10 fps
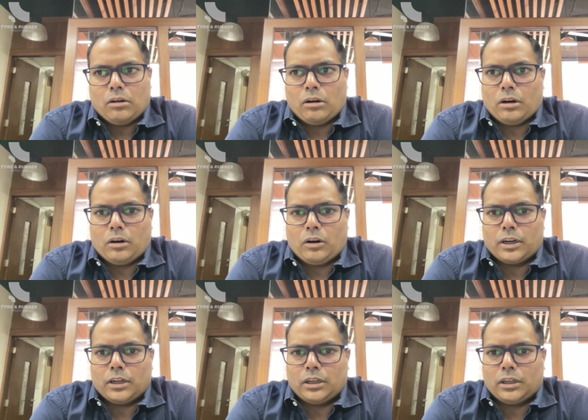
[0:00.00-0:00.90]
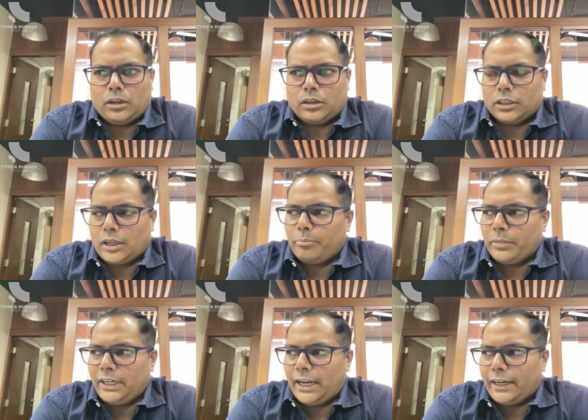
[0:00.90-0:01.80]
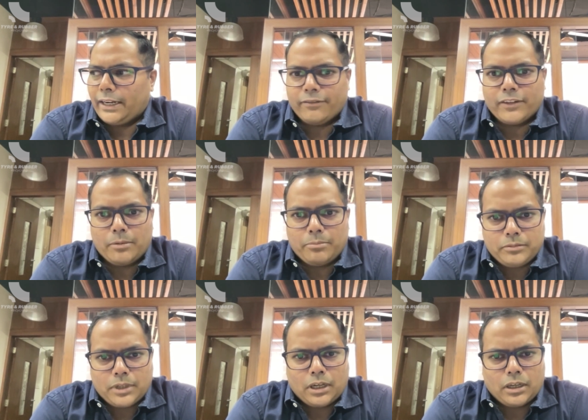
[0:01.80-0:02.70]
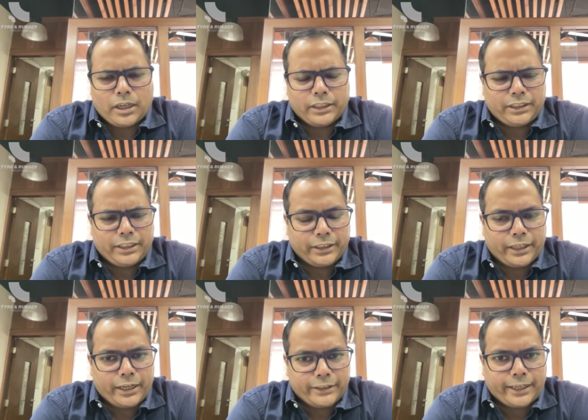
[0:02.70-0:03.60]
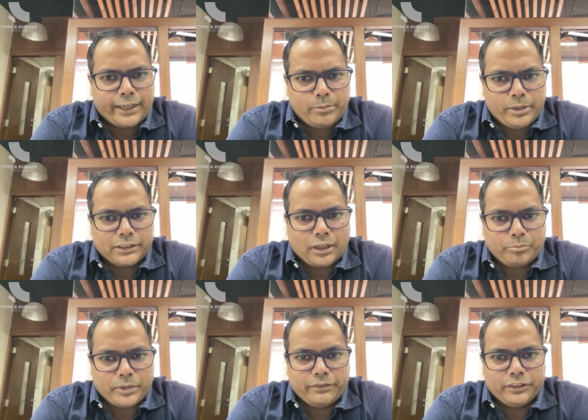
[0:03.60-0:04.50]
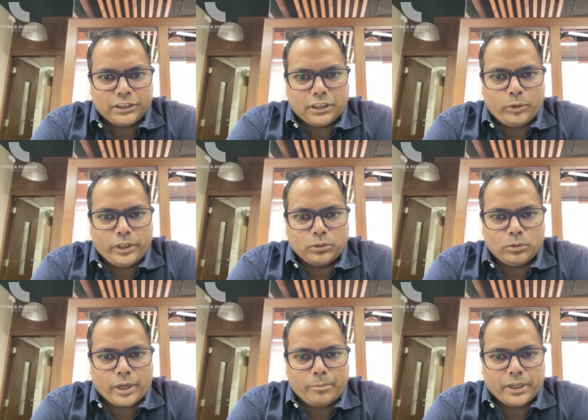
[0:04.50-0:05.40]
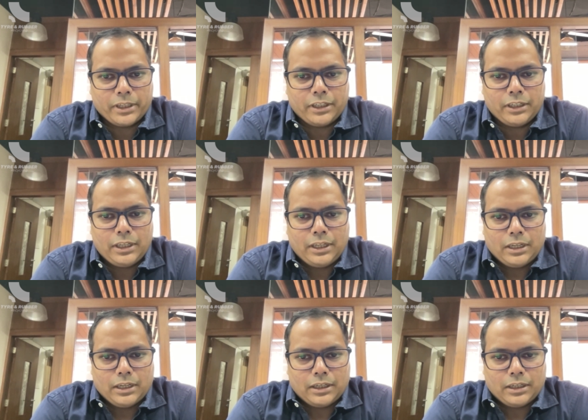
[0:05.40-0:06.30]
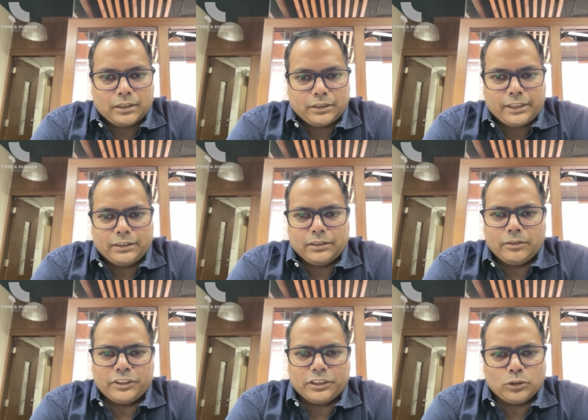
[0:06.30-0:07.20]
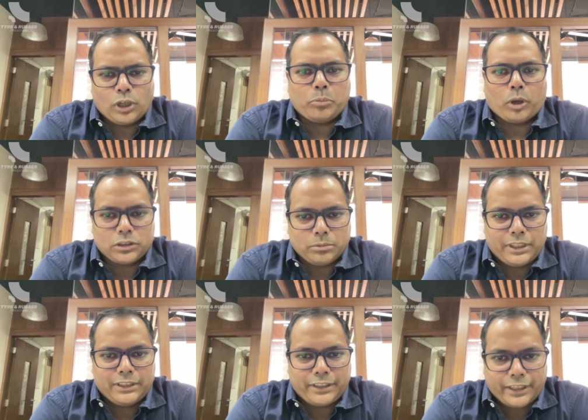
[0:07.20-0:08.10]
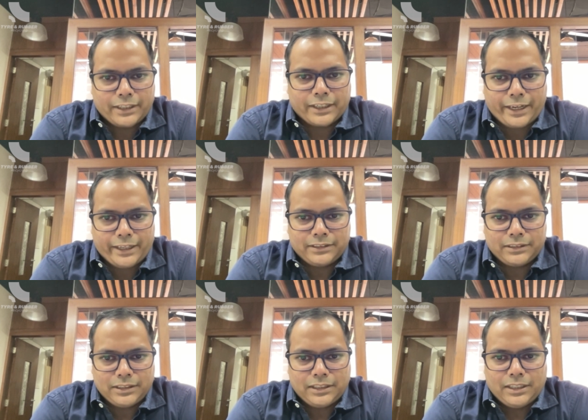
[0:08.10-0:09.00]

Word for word: or, or, a, or a company like Levgum, uh, I think they are Israeli-based company which are doing through chemical uh, thing, which is not possible in their case,